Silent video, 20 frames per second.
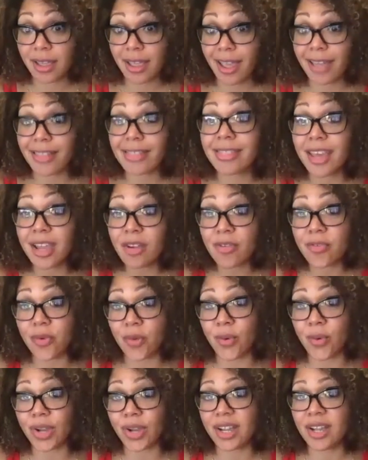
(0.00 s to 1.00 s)
And
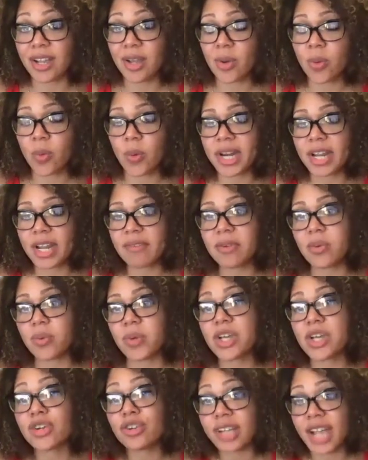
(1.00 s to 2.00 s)
therefore, whatever
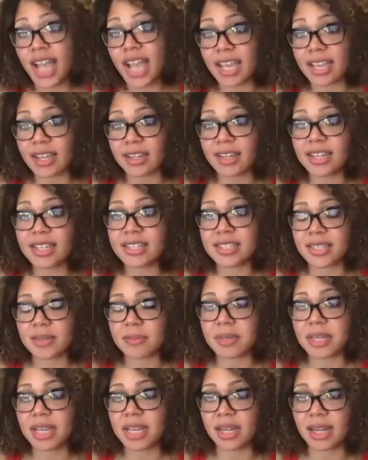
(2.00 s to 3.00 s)
we create needs to
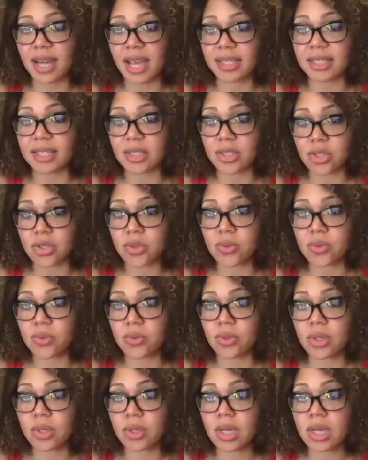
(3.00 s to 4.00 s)
be connected
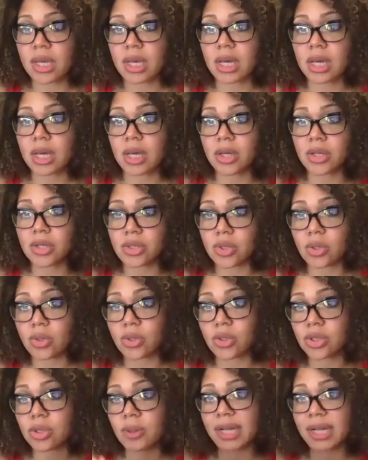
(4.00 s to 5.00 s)
to a
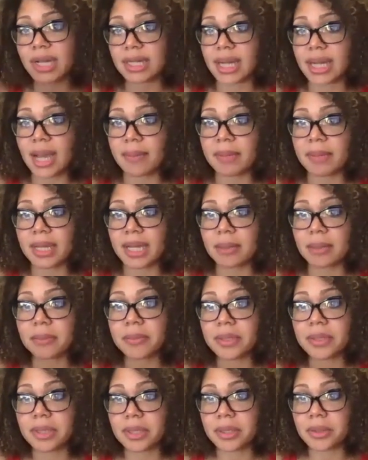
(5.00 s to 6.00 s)
social, economic, and
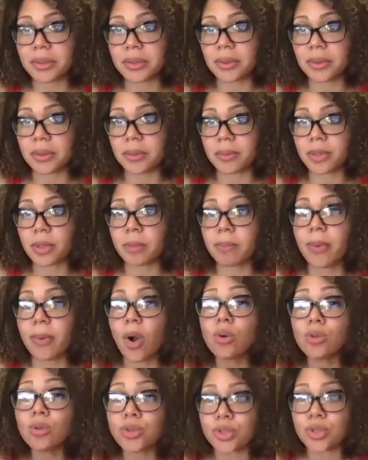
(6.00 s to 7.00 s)
political
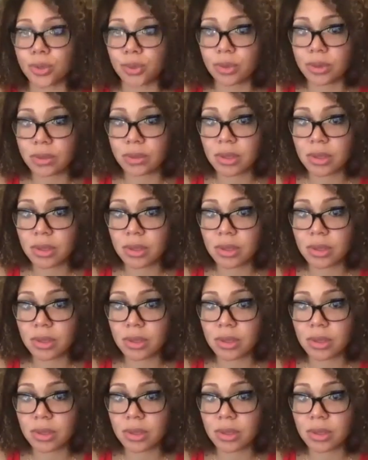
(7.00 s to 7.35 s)
proposal